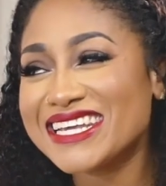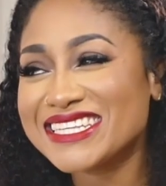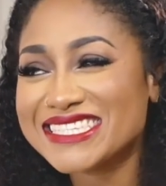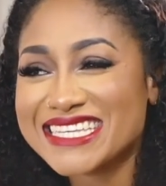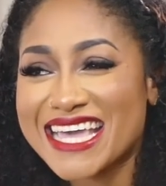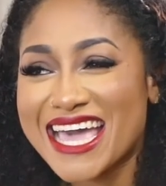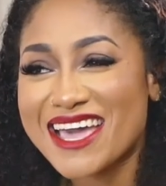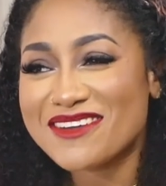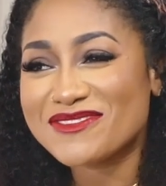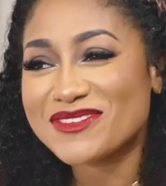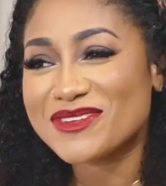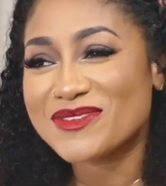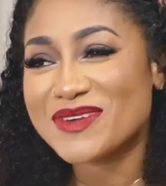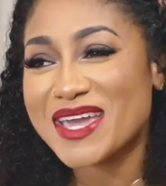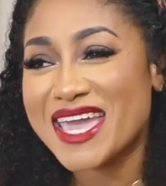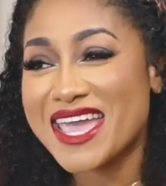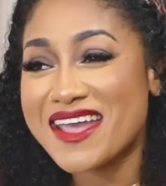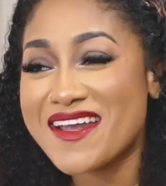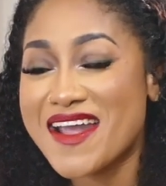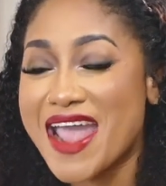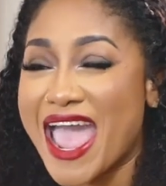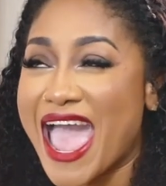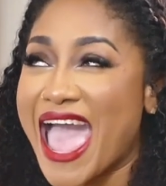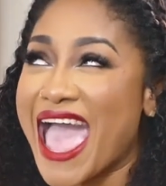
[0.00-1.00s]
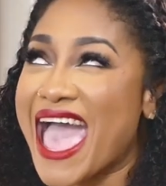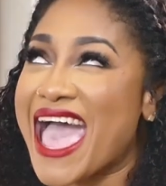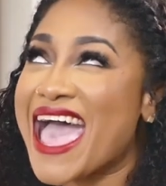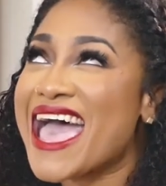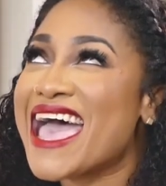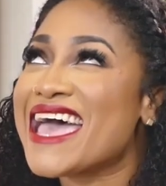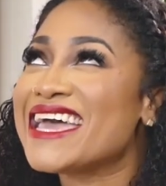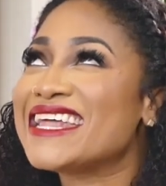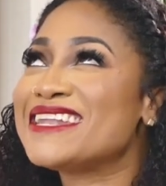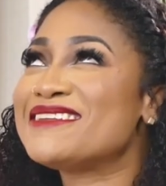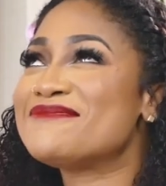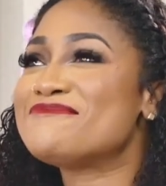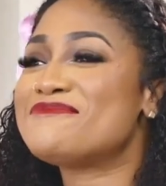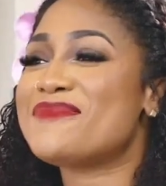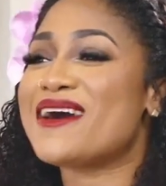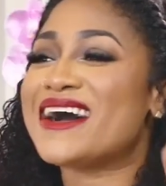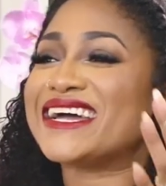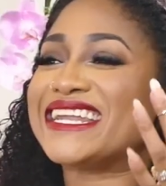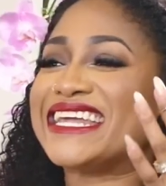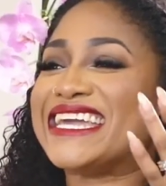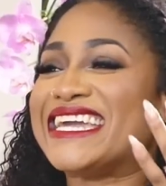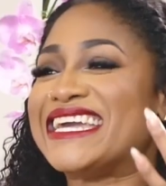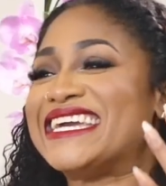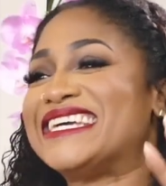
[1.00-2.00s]
to have you here. And
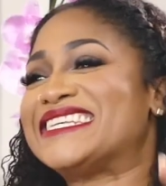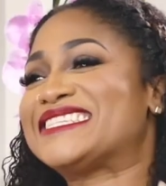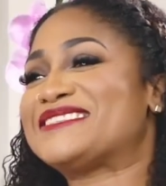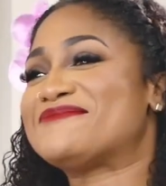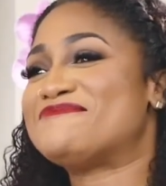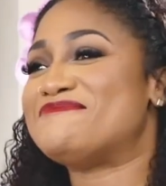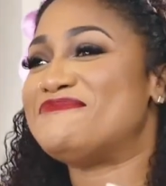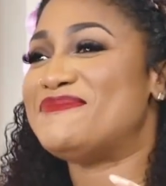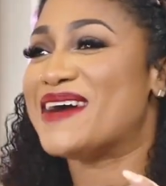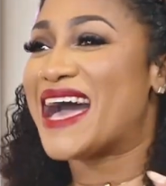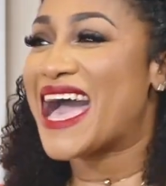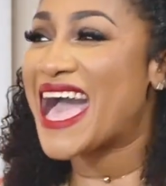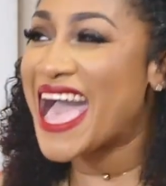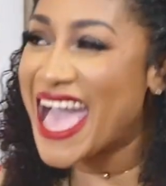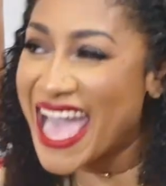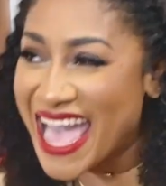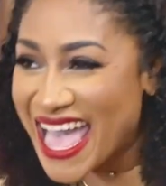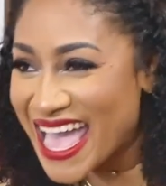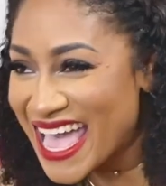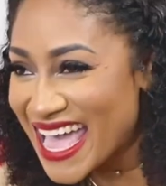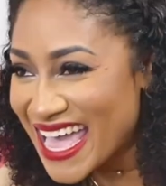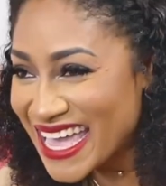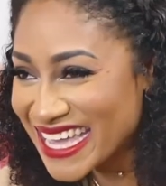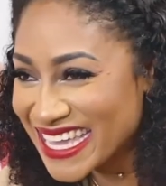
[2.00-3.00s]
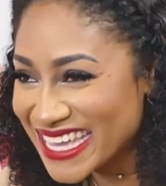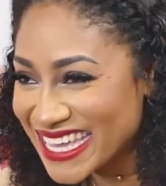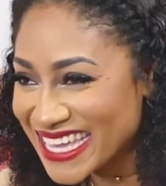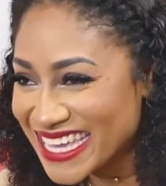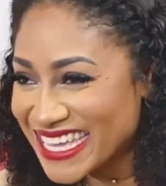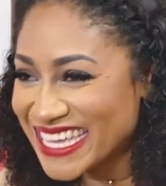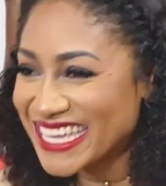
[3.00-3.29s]
Bonnie is back.